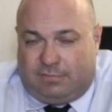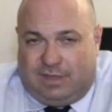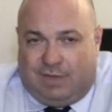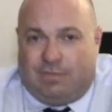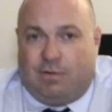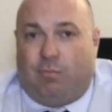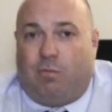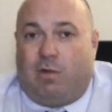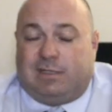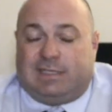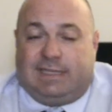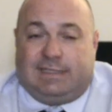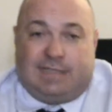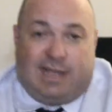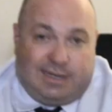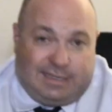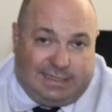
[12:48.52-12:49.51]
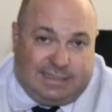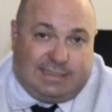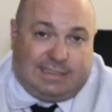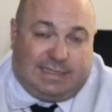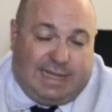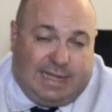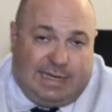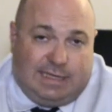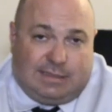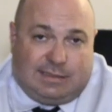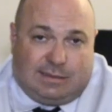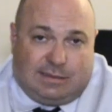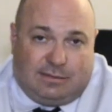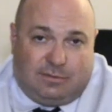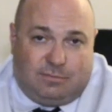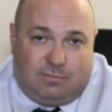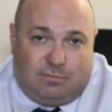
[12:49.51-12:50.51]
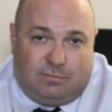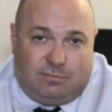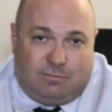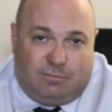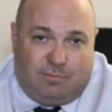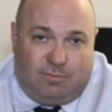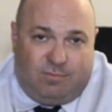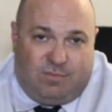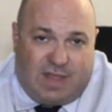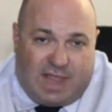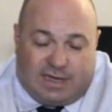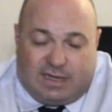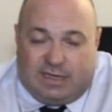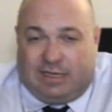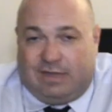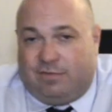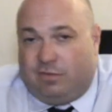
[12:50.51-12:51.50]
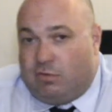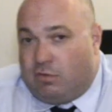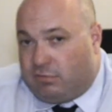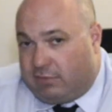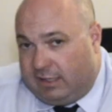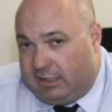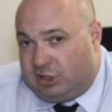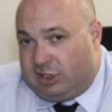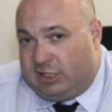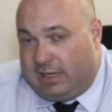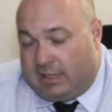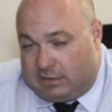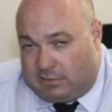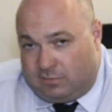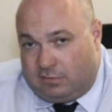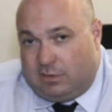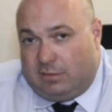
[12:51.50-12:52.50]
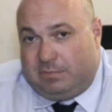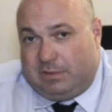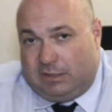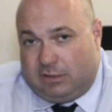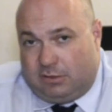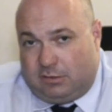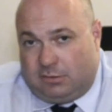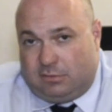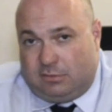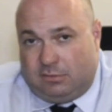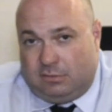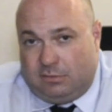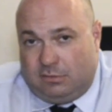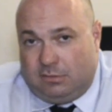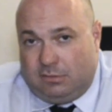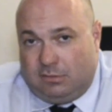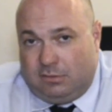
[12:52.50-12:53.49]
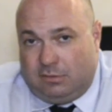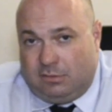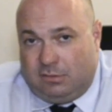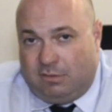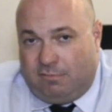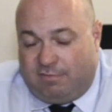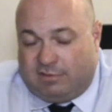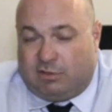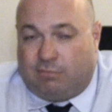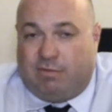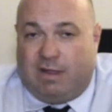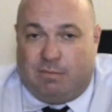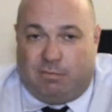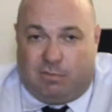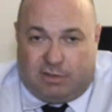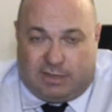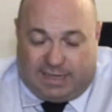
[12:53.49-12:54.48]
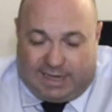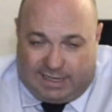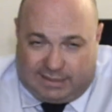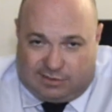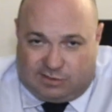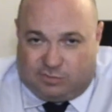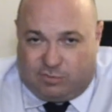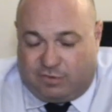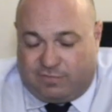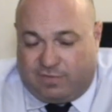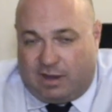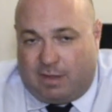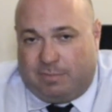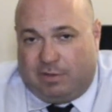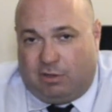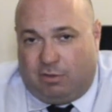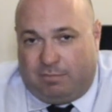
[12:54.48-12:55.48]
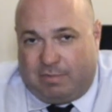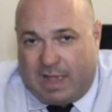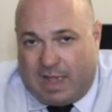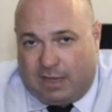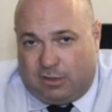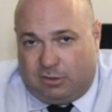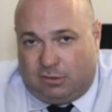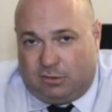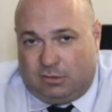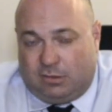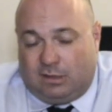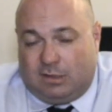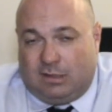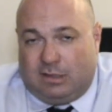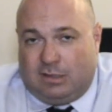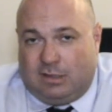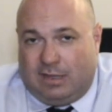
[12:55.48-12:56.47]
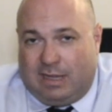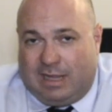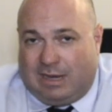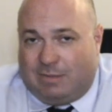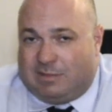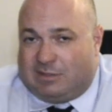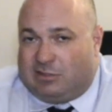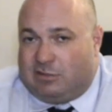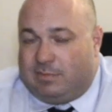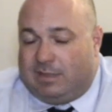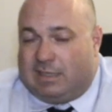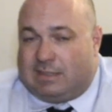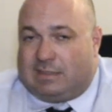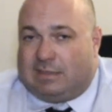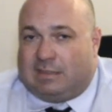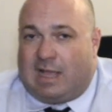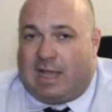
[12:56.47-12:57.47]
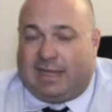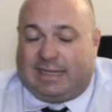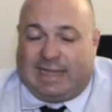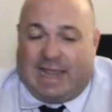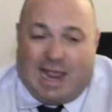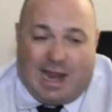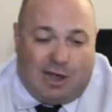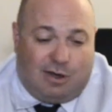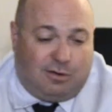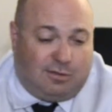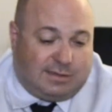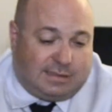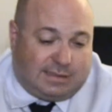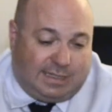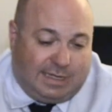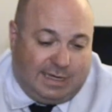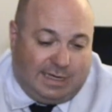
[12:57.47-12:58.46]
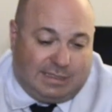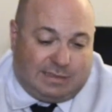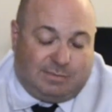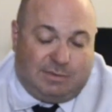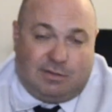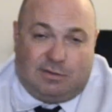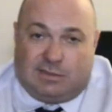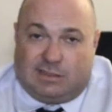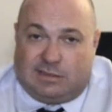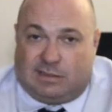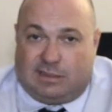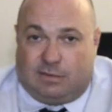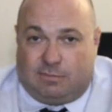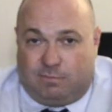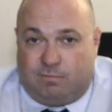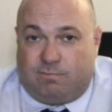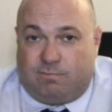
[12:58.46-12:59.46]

If it was a Dunnings case, that could give you a great chance for an appeal. Was a Whitmer case, there's more of an uphill battle. And I'm assuming it's not Carol's case because it's a